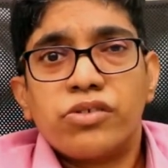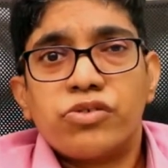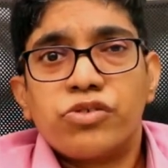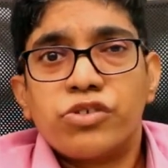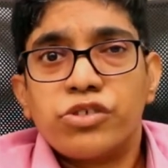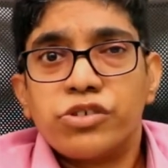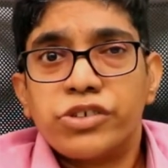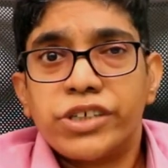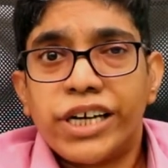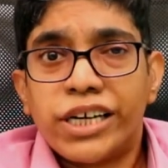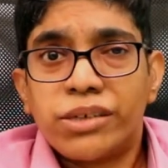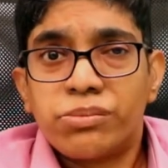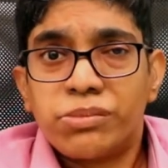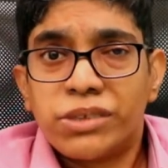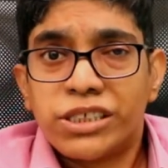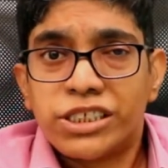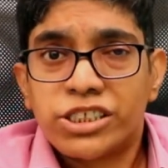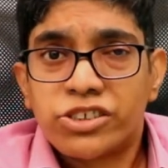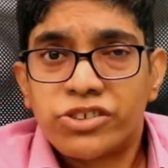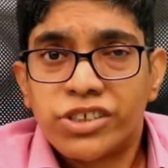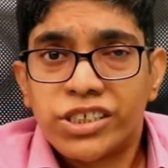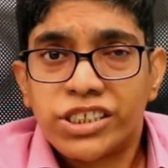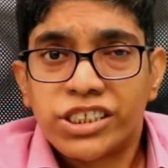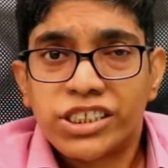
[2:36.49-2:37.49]
fluid
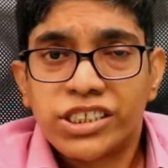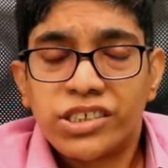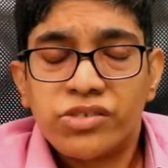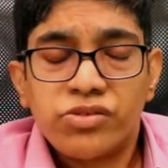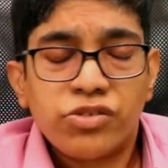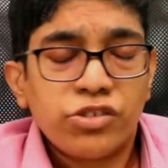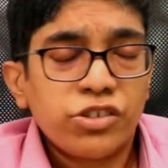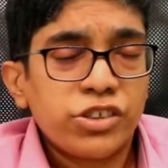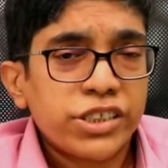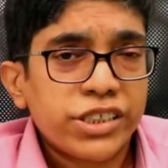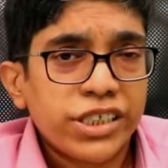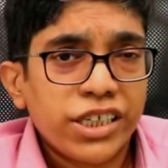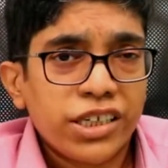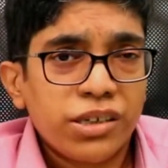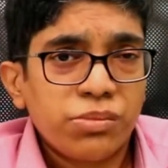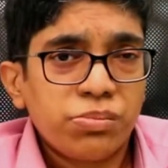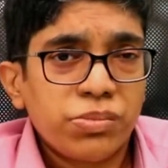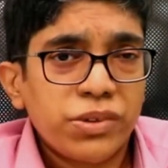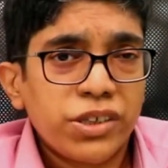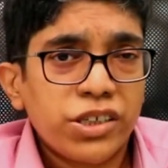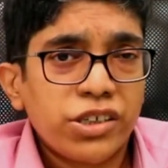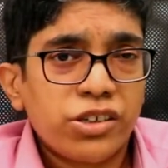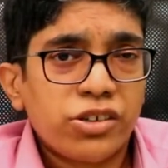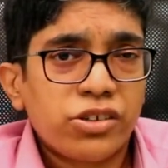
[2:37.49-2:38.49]
administration, fluid
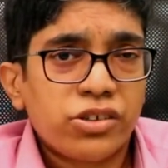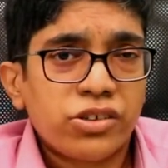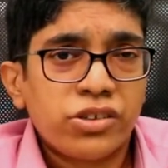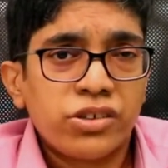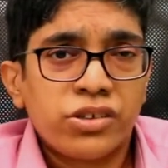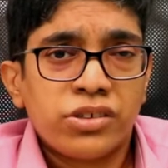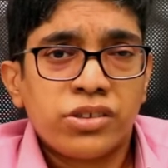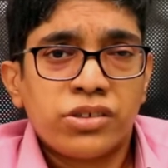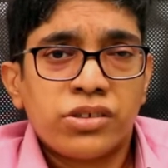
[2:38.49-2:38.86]
therapy, or